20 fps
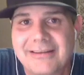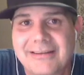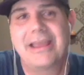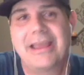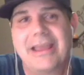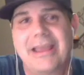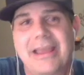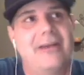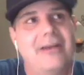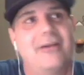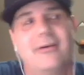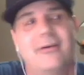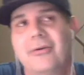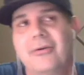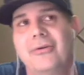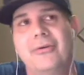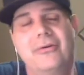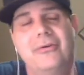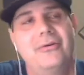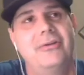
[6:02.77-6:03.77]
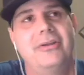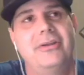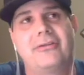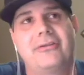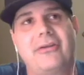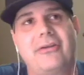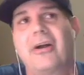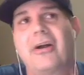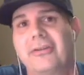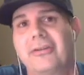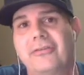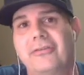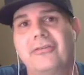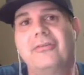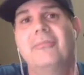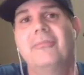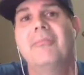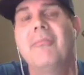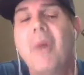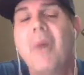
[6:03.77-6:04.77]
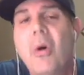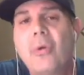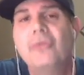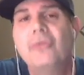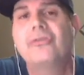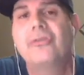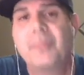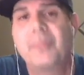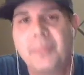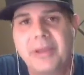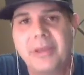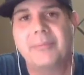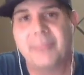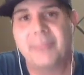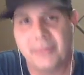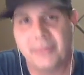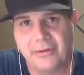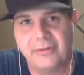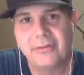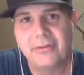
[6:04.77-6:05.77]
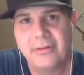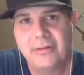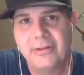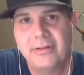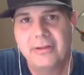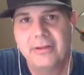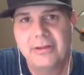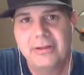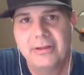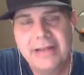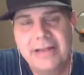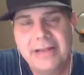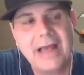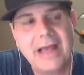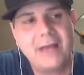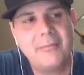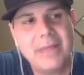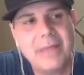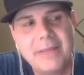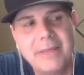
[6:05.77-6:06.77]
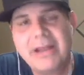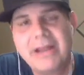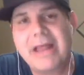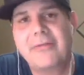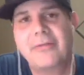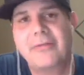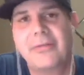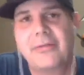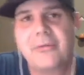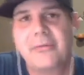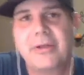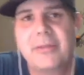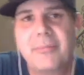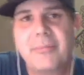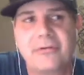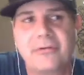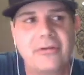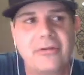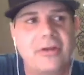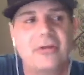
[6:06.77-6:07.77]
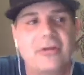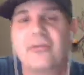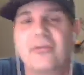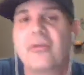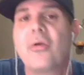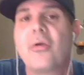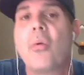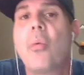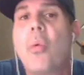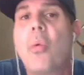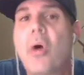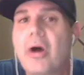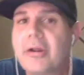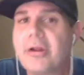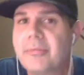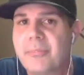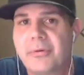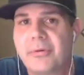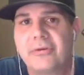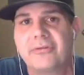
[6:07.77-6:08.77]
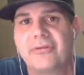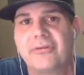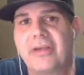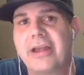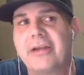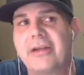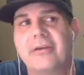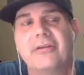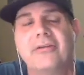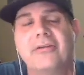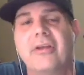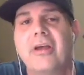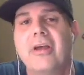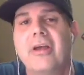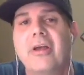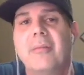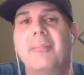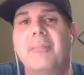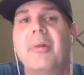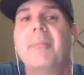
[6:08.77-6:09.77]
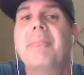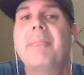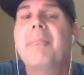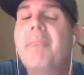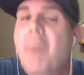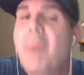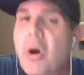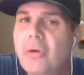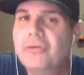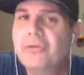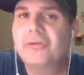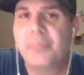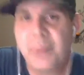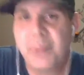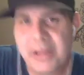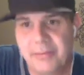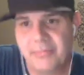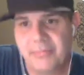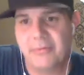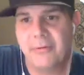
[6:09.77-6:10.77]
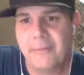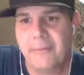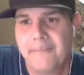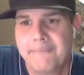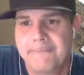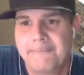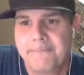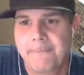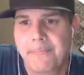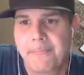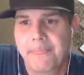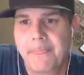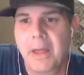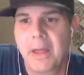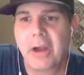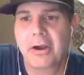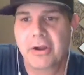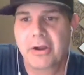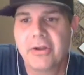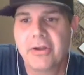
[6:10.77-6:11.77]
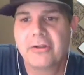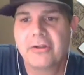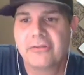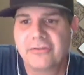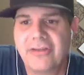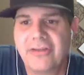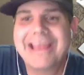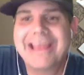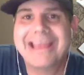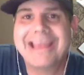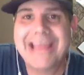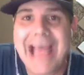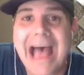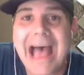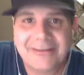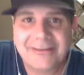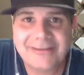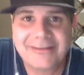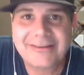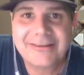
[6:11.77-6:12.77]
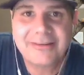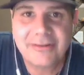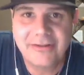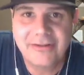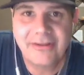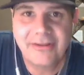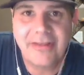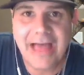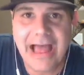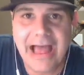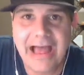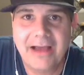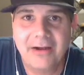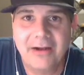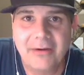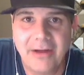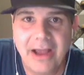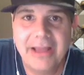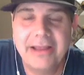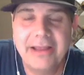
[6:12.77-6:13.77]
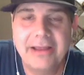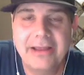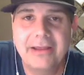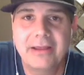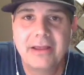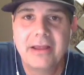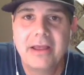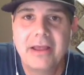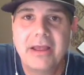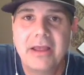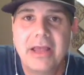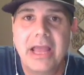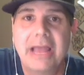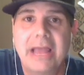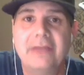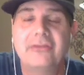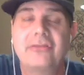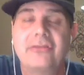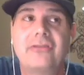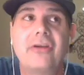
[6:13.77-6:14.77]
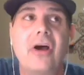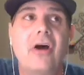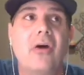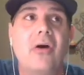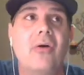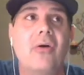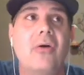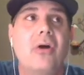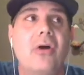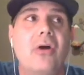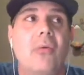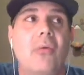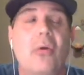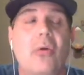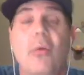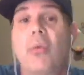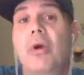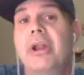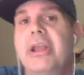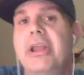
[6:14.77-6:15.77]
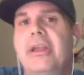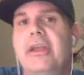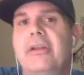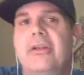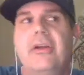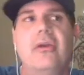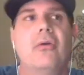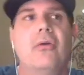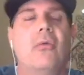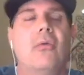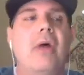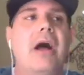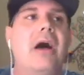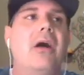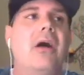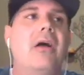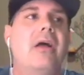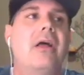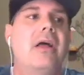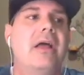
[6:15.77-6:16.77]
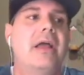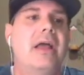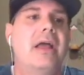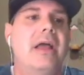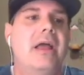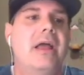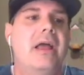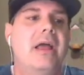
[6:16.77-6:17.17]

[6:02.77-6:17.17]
I don't care who you're talking to. Most people. Now, maybe not the 3%ers or the 1%ers, but most people are going to say yes to that, right? And so, well, what do? Well,